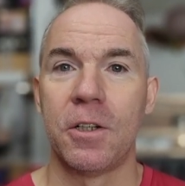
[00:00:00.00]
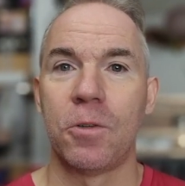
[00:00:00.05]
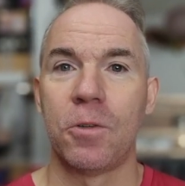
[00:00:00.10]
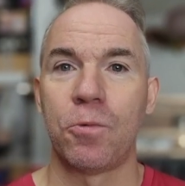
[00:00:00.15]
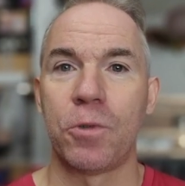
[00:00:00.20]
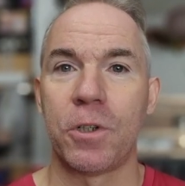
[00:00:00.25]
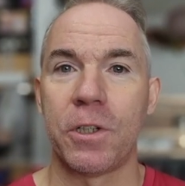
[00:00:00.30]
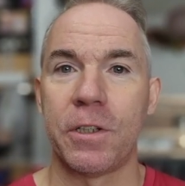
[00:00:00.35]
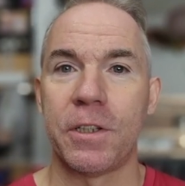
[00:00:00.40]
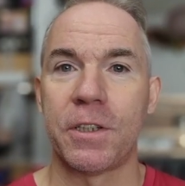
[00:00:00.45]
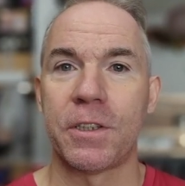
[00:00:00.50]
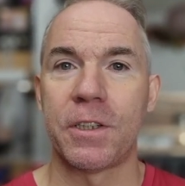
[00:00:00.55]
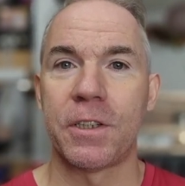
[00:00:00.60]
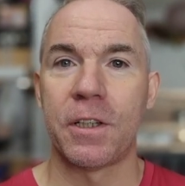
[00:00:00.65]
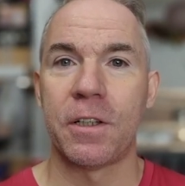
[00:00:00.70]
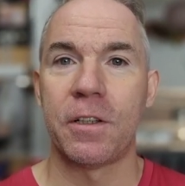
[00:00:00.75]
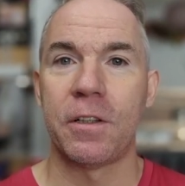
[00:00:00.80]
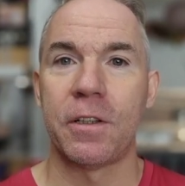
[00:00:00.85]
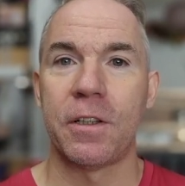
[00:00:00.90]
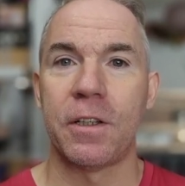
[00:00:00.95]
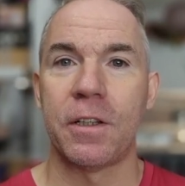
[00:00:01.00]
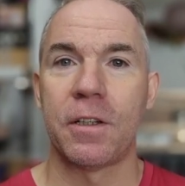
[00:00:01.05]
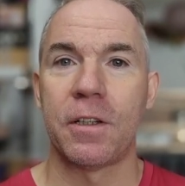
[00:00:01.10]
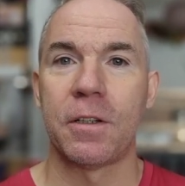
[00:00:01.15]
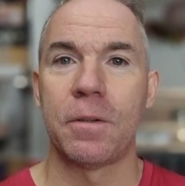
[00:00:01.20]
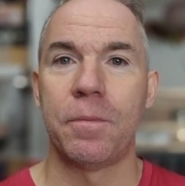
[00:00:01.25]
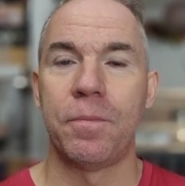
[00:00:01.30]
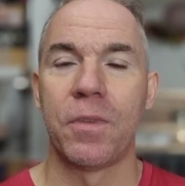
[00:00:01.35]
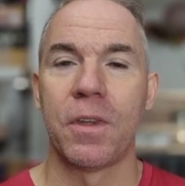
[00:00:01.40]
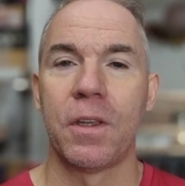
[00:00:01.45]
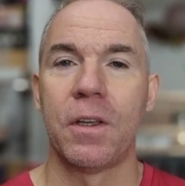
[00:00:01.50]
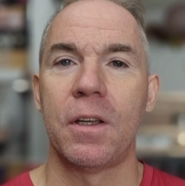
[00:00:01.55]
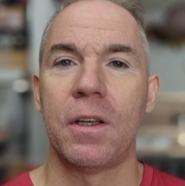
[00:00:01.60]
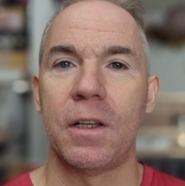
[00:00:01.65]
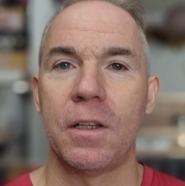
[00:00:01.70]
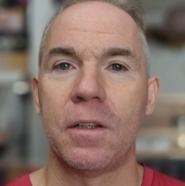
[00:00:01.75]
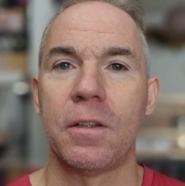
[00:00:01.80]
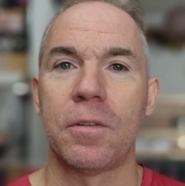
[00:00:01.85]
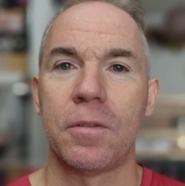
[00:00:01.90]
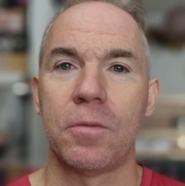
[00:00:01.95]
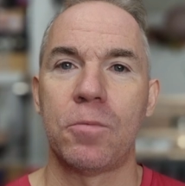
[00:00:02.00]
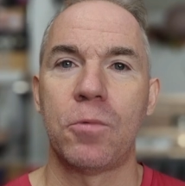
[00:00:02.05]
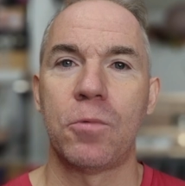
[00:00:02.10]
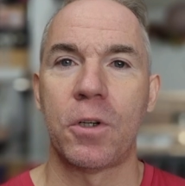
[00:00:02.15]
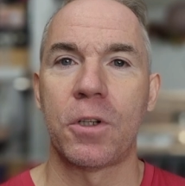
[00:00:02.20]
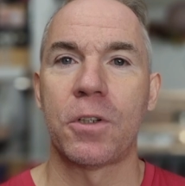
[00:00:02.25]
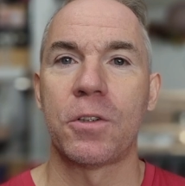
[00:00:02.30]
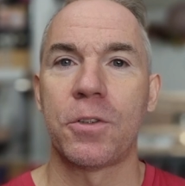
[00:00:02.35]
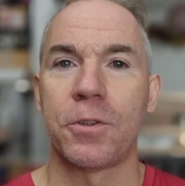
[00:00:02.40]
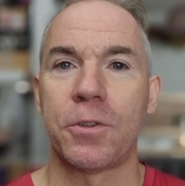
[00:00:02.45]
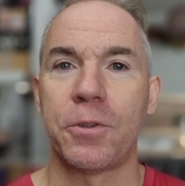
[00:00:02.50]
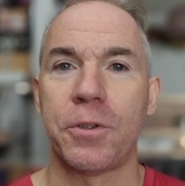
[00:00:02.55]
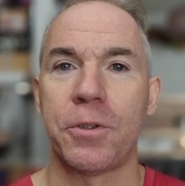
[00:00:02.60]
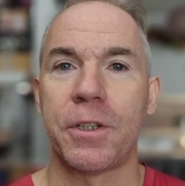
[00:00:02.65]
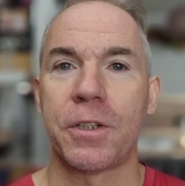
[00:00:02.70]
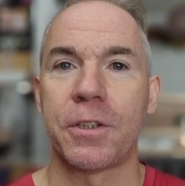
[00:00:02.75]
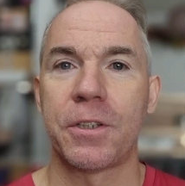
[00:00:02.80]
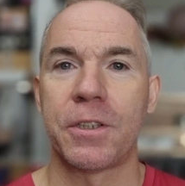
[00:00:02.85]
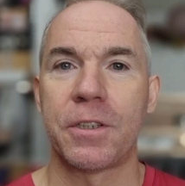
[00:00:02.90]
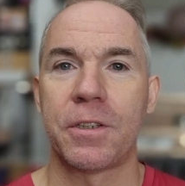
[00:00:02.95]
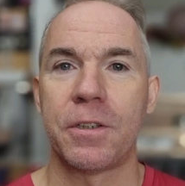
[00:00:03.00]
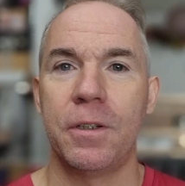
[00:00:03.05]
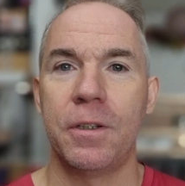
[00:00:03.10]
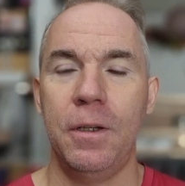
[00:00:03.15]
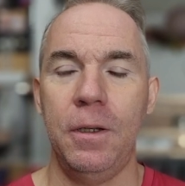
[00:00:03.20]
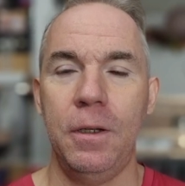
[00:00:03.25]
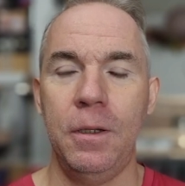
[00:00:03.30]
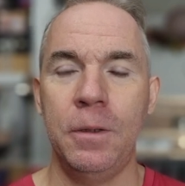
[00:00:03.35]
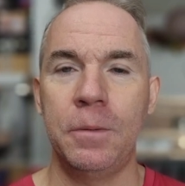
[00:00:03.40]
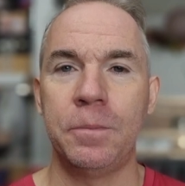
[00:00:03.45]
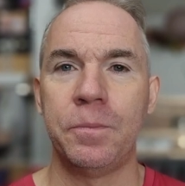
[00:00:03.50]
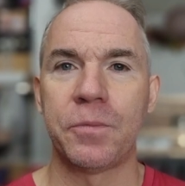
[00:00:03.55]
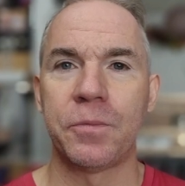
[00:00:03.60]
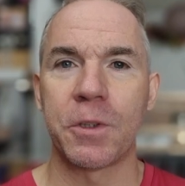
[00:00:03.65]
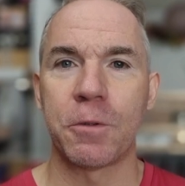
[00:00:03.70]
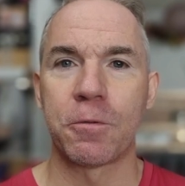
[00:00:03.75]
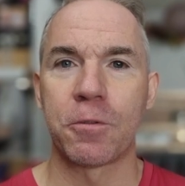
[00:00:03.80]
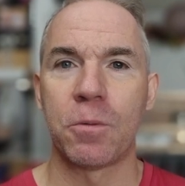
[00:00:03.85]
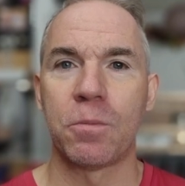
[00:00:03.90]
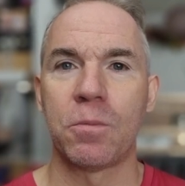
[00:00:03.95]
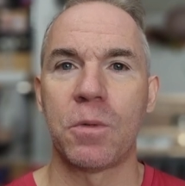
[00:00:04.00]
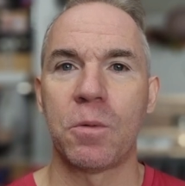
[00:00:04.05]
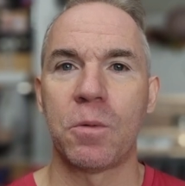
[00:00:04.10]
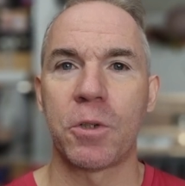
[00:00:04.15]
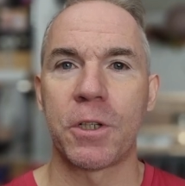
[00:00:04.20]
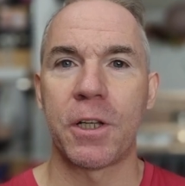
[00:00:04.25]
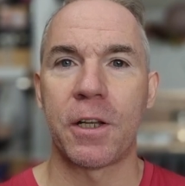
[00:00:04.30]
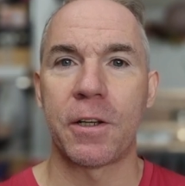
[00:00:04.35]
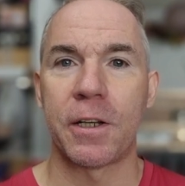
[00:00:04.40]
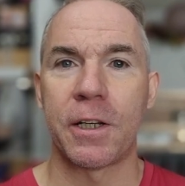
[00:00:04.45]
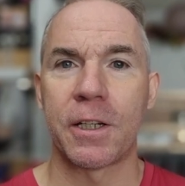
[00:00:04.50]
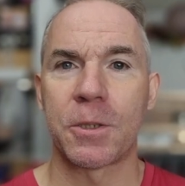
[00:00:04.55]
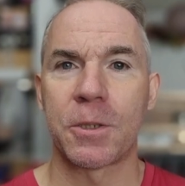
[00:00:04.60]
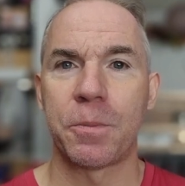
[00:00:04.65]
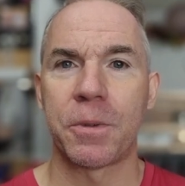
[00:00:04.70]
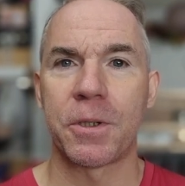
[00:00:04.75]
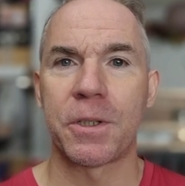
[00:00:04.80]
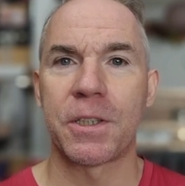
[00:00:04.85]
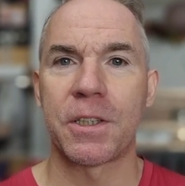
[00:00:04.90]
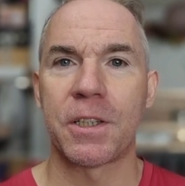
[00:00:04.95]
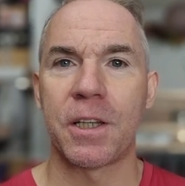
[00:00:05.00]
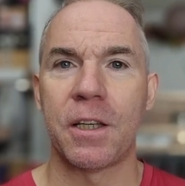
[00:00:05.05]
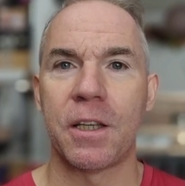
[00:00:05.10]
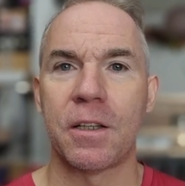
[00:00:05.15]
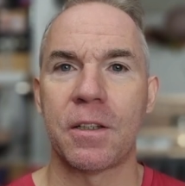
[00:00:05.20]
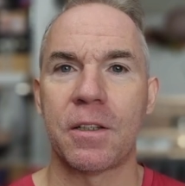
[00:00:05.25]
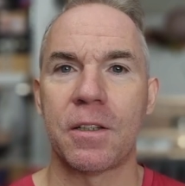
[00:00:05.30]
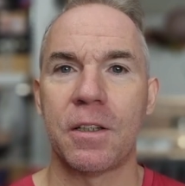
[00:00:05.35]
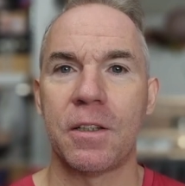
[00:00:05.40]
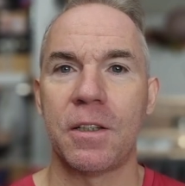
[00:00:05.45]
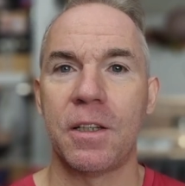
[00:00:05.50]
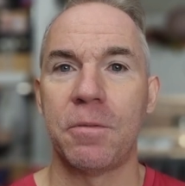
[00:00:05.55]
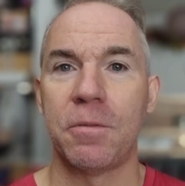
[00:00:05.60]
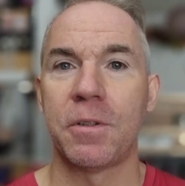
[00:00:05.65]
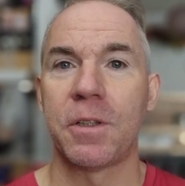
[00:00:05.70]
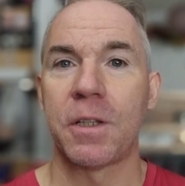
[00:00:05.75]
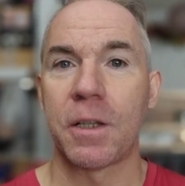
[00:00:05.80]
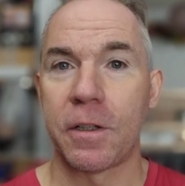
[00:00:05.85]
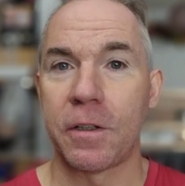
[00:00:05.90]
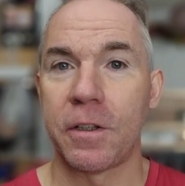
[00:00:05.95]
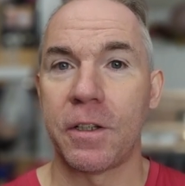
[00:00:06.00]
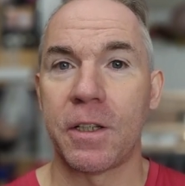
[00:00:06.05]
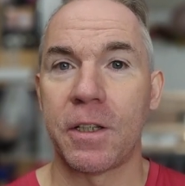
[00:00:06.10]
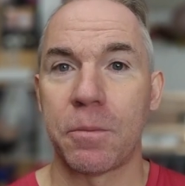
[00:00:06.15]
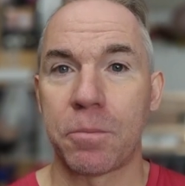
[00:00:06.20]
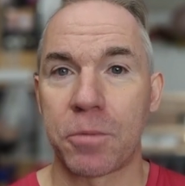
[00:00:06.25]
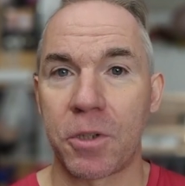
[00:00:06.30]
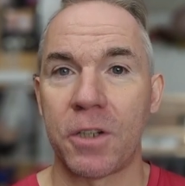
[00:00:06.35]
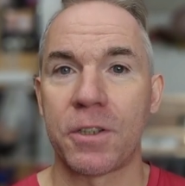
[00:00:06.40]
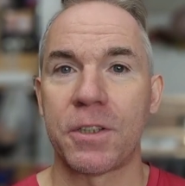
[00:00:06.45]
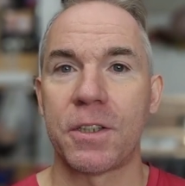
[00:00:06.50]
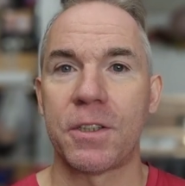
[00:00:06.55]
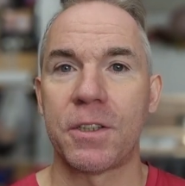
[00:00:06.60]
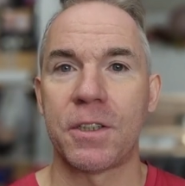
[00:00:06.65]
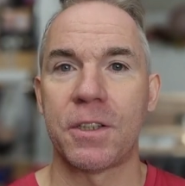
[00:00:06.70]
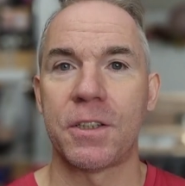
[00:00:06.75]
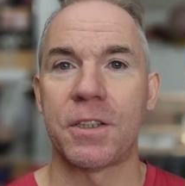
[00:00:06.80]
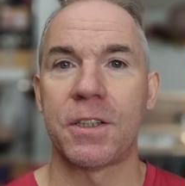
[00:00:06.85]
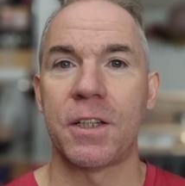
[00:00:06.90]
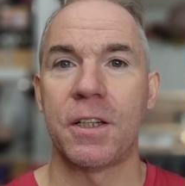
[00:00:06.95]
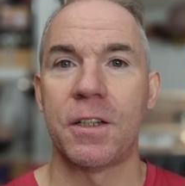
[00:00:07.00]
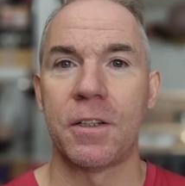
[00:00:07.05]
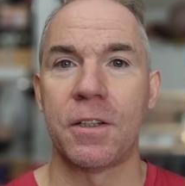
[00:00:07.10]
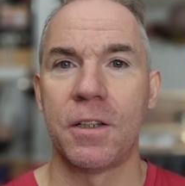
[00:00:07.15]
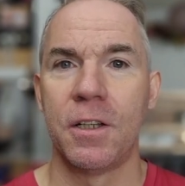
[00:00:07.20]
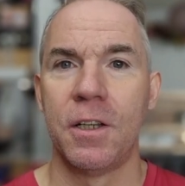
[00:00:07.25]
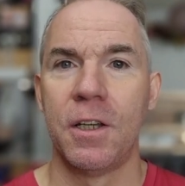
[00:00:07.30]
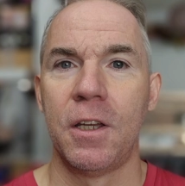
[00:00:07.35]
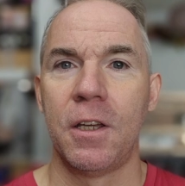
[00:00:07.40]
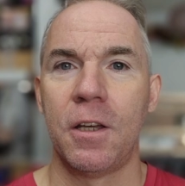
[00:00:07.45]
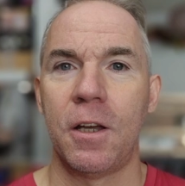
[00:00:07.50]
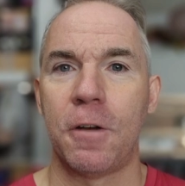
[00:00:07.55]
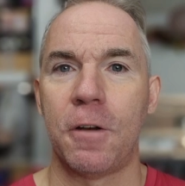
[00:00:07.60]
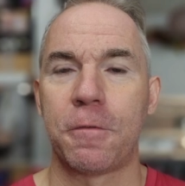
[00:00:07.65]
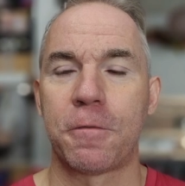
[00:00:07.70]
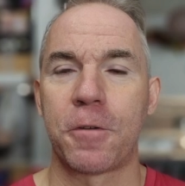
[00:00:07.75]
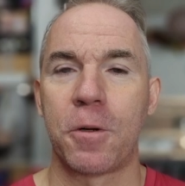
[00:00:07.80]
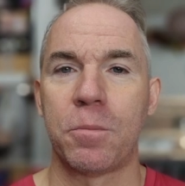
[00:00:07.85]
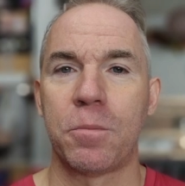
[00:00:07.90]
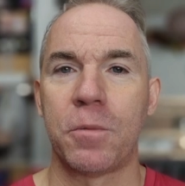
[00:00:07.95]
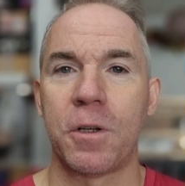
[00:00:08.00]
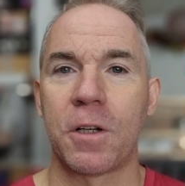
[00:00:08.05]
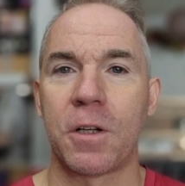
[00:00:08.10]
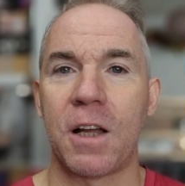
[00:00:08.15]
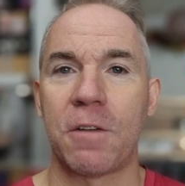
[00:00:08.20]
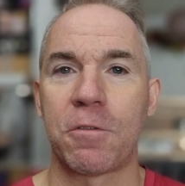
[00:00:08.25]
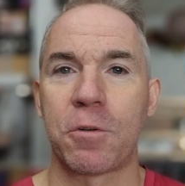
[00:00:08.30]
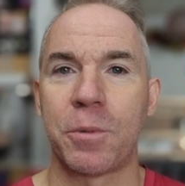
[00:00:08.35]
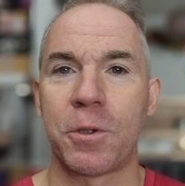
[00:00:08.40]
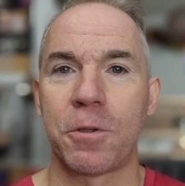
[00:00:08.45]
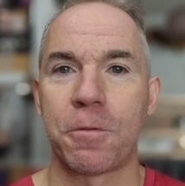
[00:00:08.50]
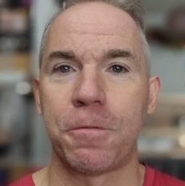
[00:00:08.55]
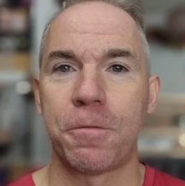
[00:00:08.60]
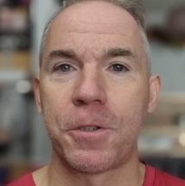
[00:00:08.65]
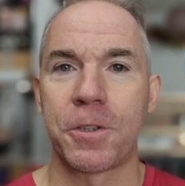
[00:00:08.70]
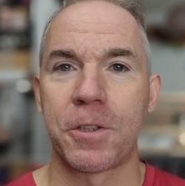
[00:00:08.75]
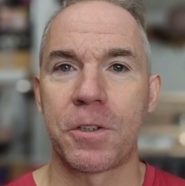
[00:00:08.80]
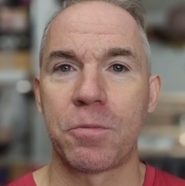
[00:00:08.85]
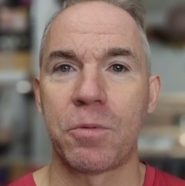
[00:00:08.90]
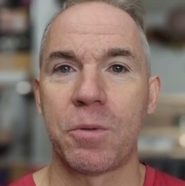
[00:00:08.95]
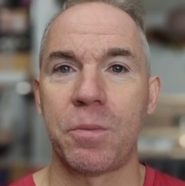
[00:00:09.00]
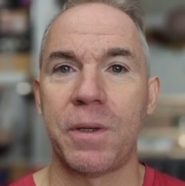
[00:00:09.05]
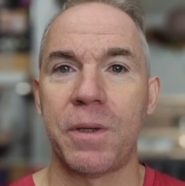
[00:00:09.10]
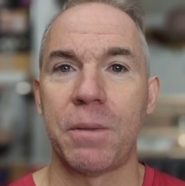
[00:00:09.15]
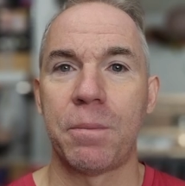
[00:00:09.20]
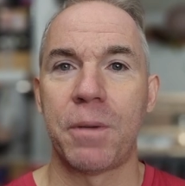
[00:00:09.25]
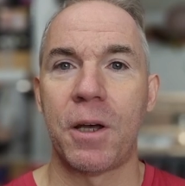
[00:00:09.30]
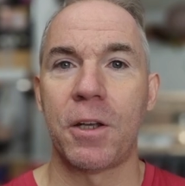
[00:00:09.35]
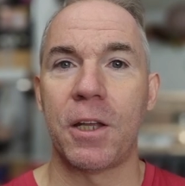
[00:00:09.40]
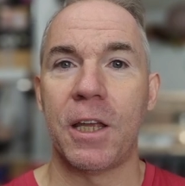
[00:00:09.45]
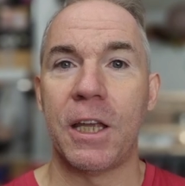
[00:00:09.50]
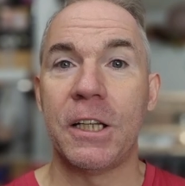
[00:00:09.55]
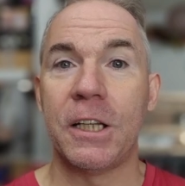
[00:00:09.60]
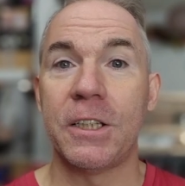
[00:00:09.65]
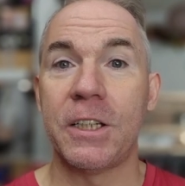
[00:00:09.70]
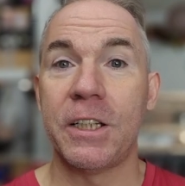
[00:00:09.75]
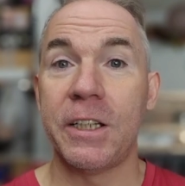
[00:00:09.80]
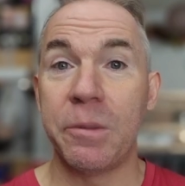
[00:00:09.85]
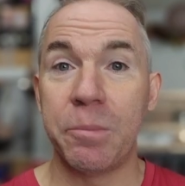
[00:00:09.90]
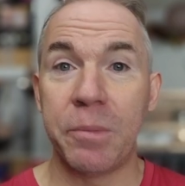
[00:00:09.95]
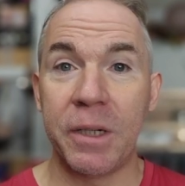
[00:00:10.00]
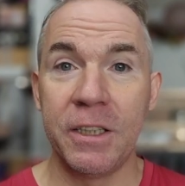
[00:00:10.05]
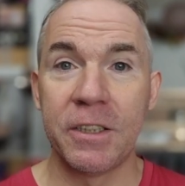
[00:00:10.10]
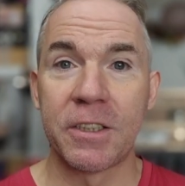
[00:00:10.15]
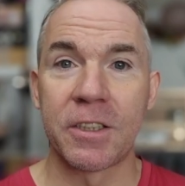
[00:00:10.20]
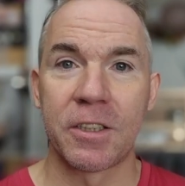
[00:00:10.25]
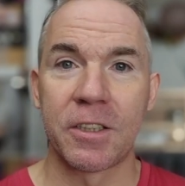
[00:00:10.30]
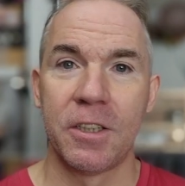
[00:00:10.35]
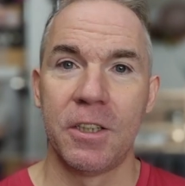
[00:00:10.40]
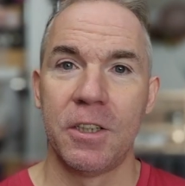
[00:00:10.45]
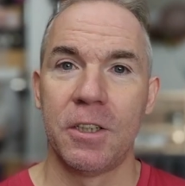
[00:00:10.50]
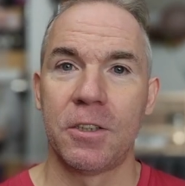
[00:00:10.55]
realistically 1 to 2 years from what other experts say, and even the cleaning process, as stated from government officials, will be about 18 months.